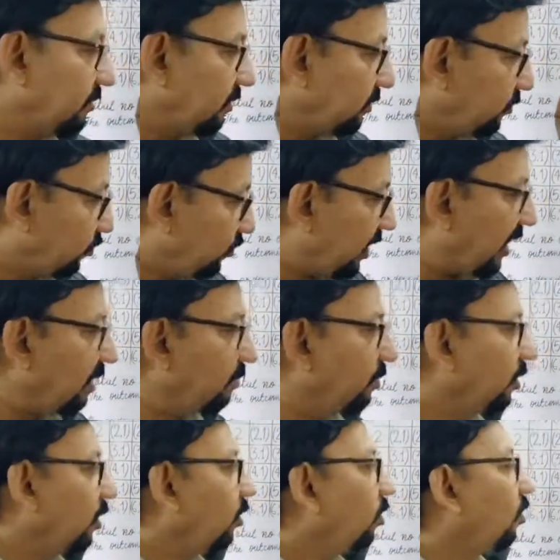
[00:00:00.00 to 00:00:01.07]

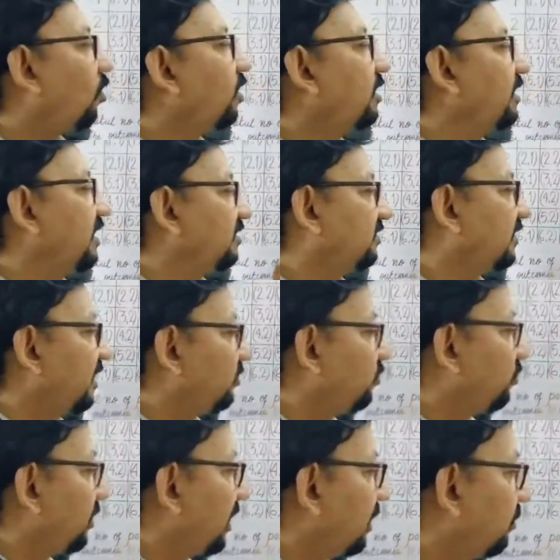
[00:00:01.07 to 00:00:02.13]
12 or less than
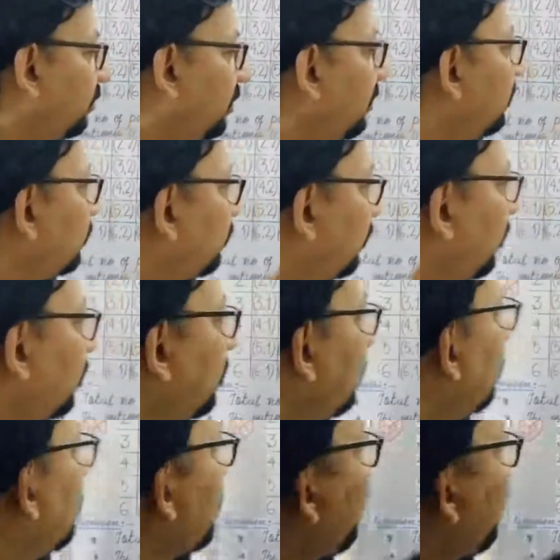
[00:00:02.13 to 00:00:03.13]
12. So